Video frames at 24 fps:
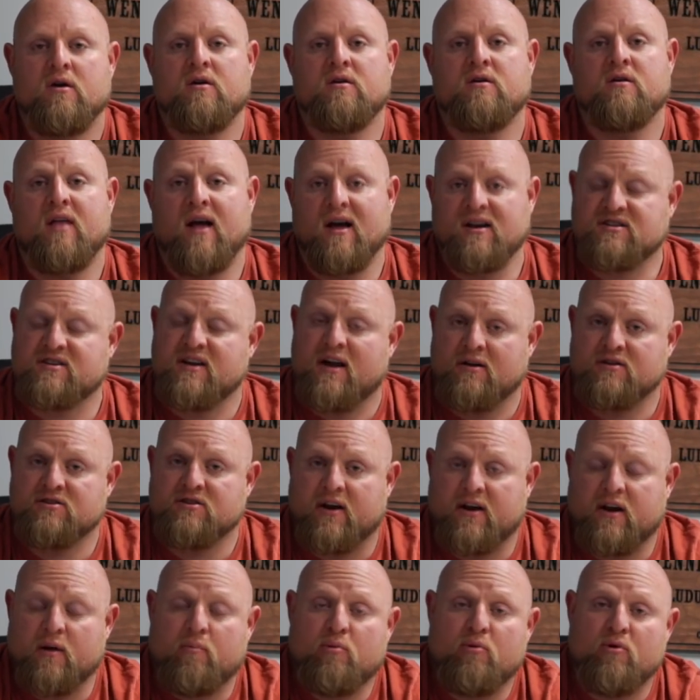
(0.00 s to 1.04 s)
That sounds
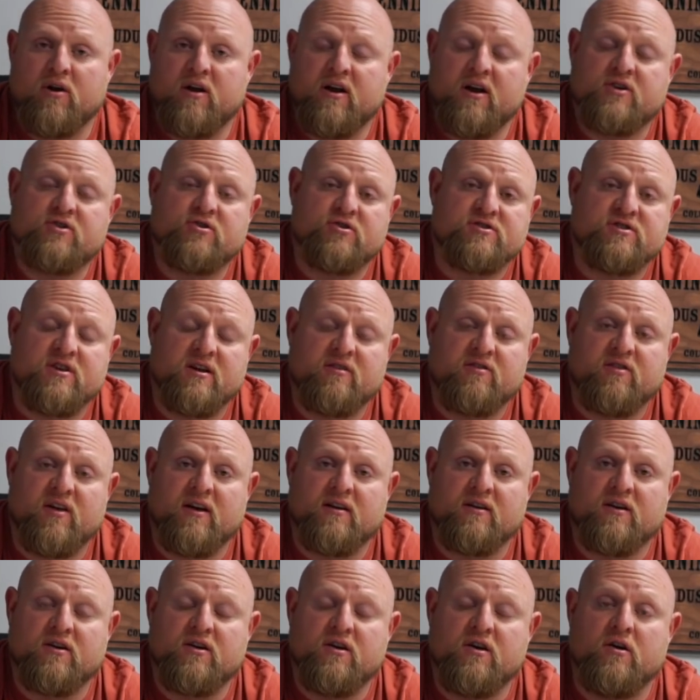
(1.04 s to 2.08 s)
like a pretty interesting thing
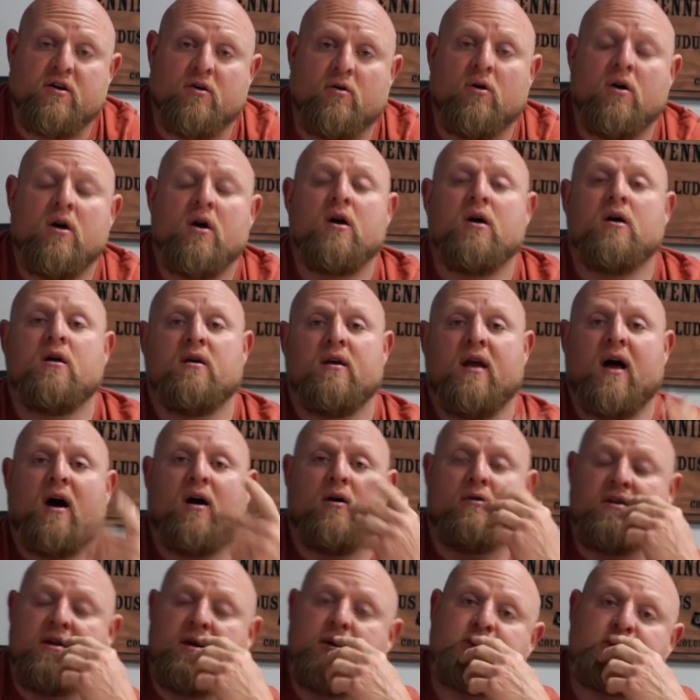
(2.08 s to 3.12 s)
to do. Now,
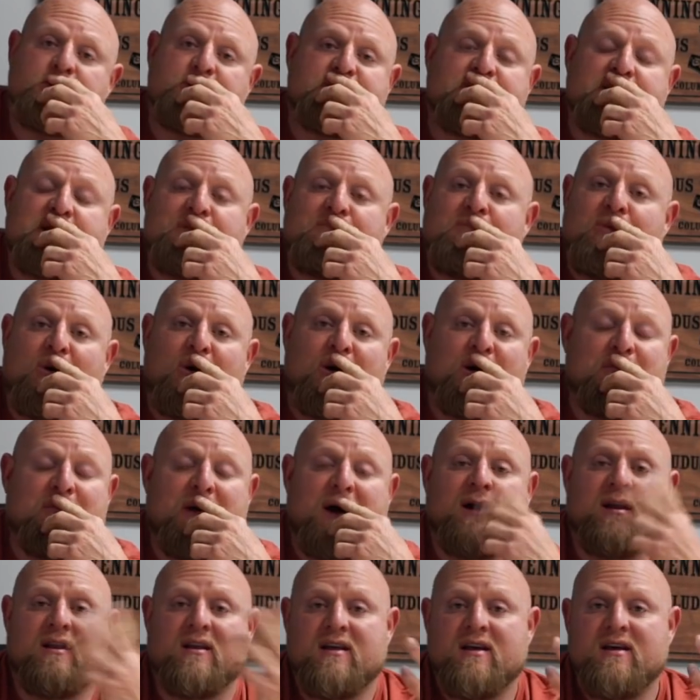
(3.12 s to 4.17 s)
the interesting part
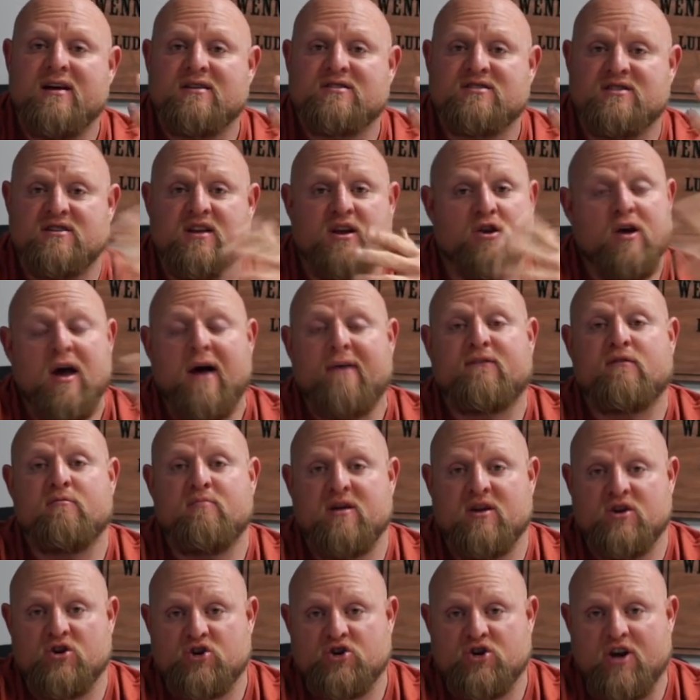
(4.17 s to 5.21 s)
about it is that you have to be
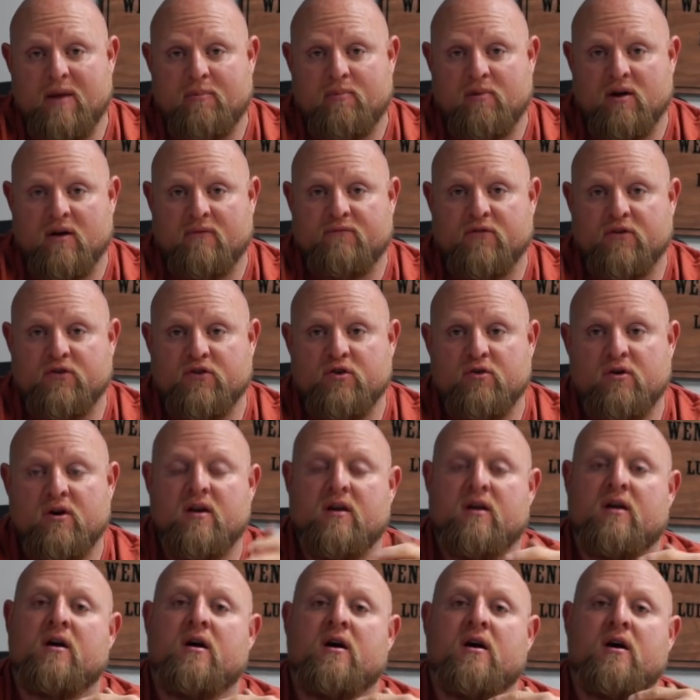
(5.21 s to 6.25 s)
in shape enough to do
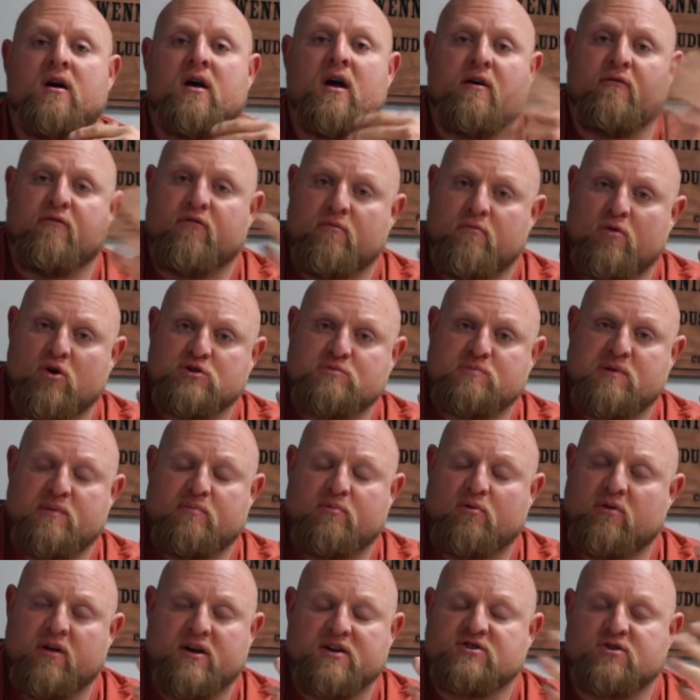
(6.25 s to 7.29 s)
it, and for most people,
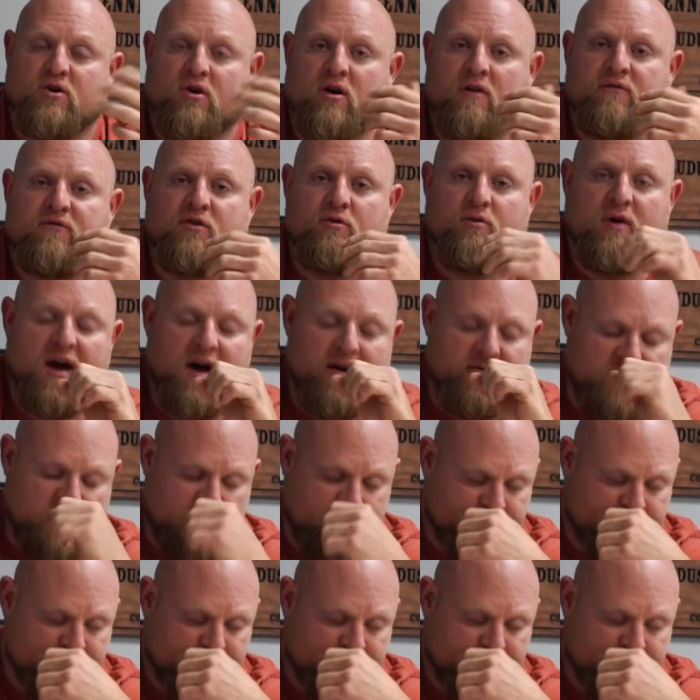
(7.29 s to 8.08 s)
they start off too heavy.